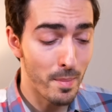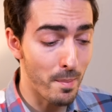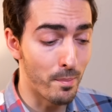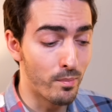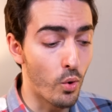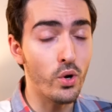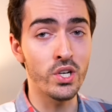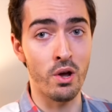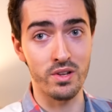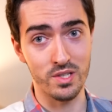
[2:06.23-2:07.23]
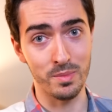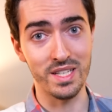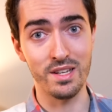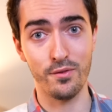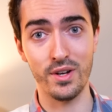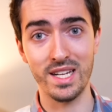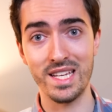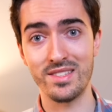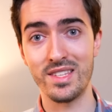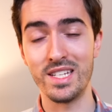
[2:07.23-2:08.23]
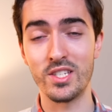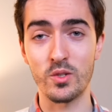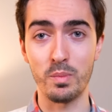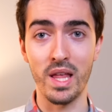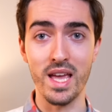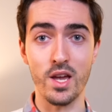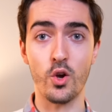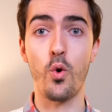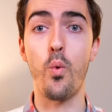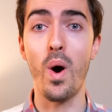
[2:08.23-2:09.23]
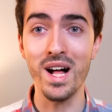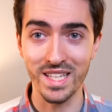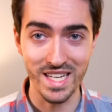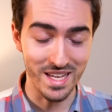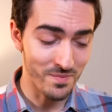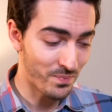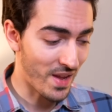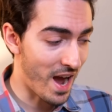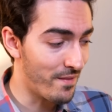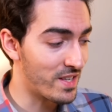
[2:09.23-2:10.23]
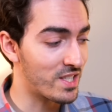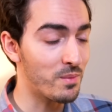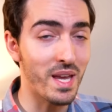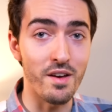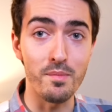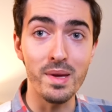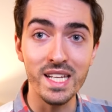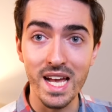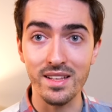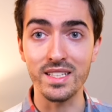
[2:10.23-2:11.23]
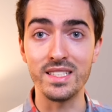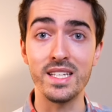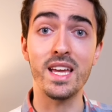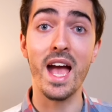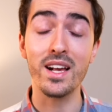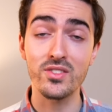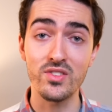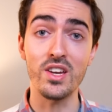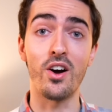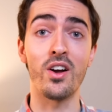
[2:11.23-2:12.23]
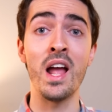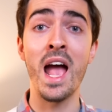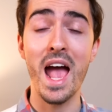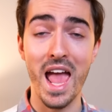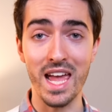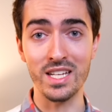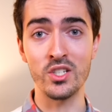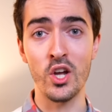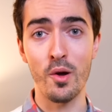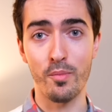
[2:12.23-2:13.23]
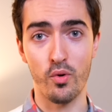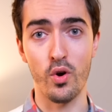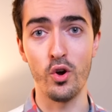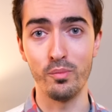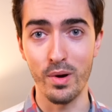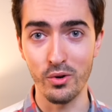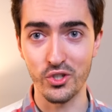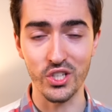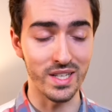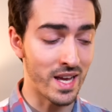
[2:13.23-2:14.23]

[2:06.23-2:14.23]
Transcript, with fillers: But more noticeably different is the display quality. Obviously we have mini LED, XDR, and ProMotion.